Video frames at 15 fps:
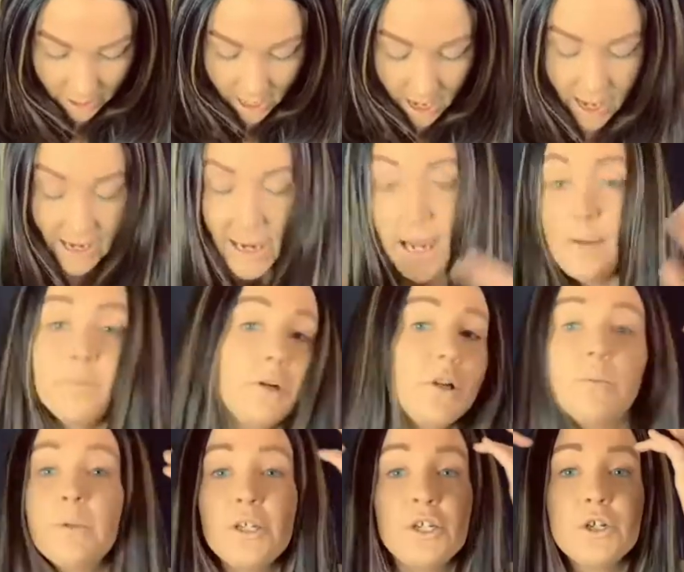I am going
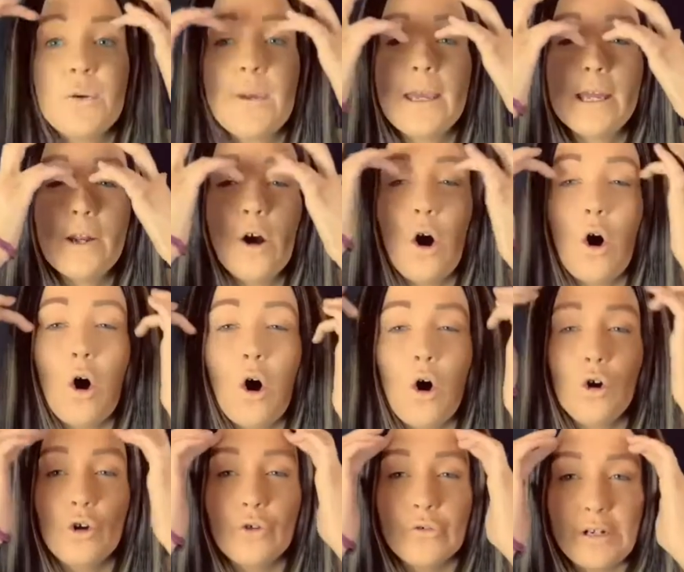to be doing an all
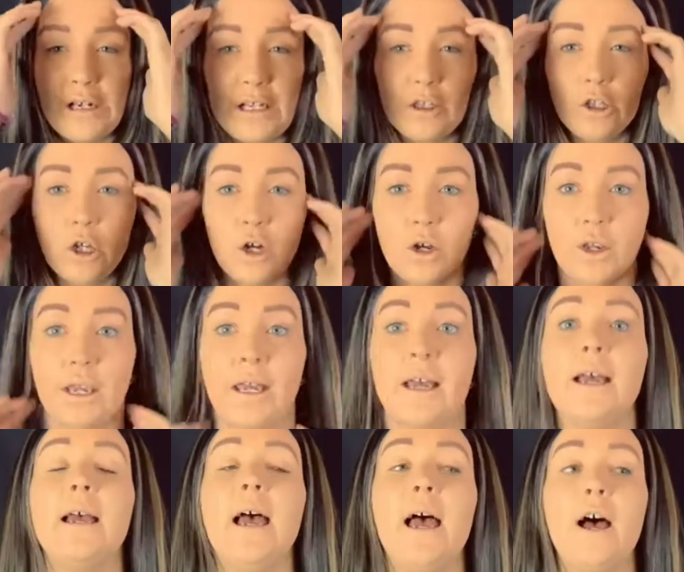green look.
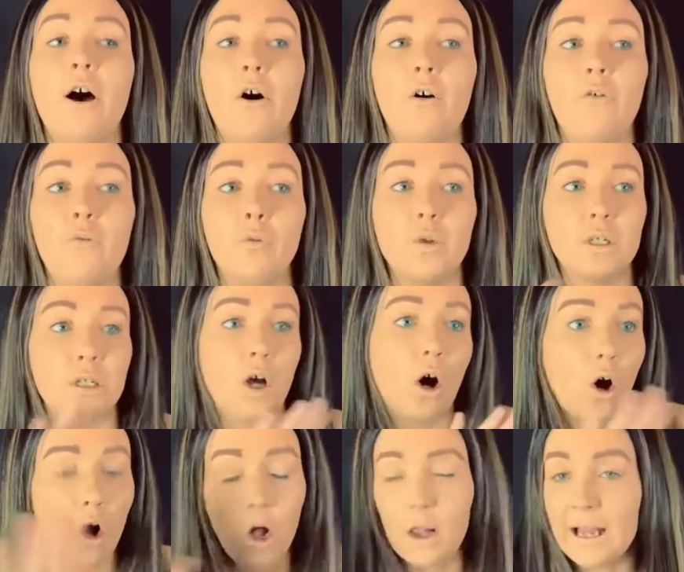e.l.f. was
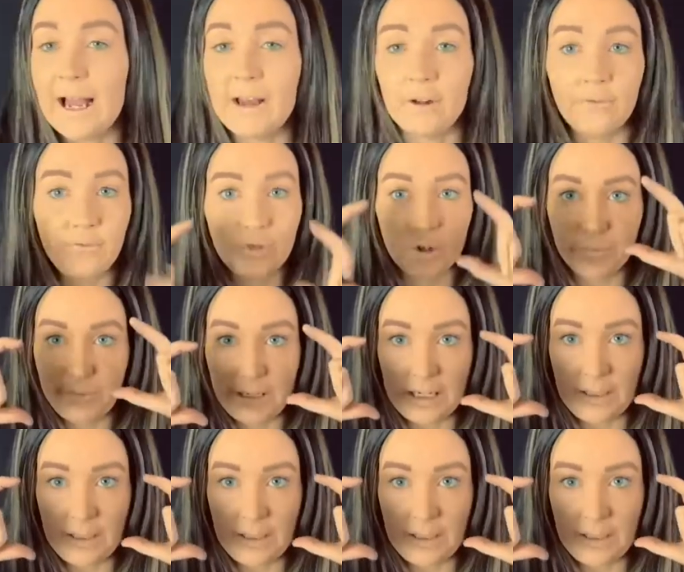all out of their mini